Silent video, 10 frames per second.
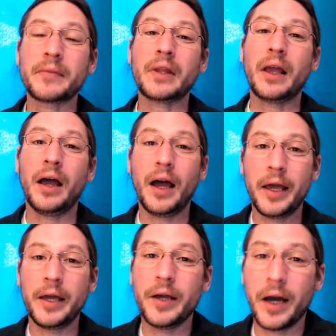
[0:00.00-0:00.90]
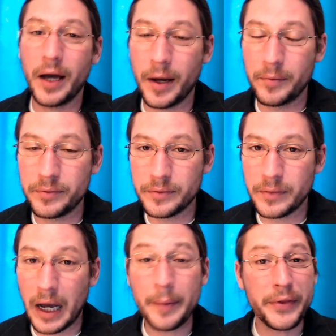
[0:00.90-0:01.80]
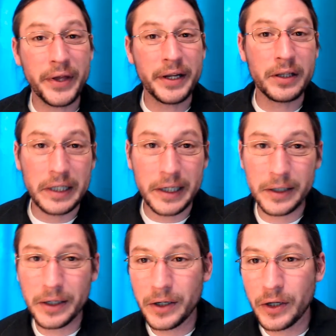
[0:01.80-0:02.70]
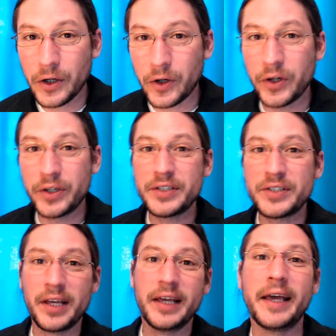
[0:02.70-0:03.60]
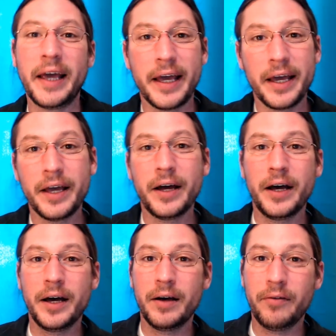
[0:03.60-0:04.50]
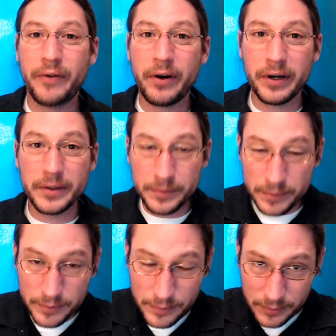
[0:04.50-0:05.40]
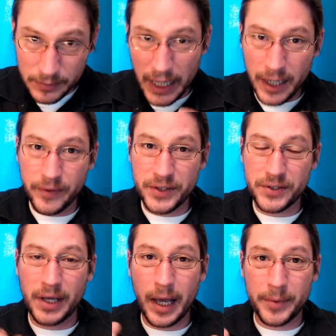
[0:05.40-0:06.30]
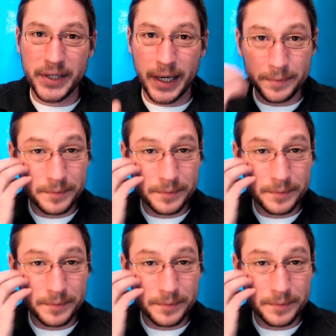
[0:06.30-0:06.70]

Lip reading: I hypothetically could take a ferret out of its habitat